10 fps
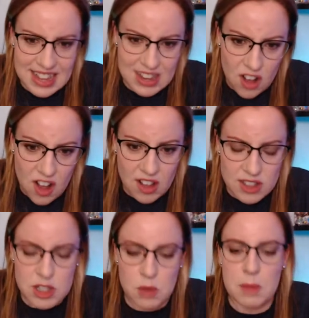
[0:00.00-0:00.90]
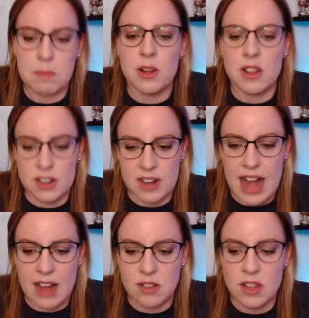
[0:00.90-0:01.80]
at all. So we pulled her
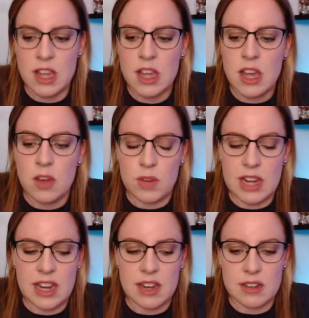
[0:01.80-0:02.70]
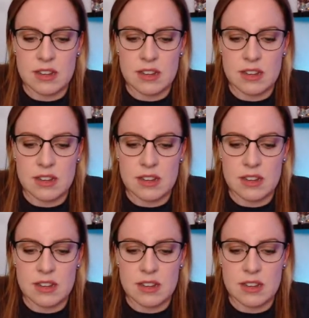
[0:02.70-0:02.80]
out. We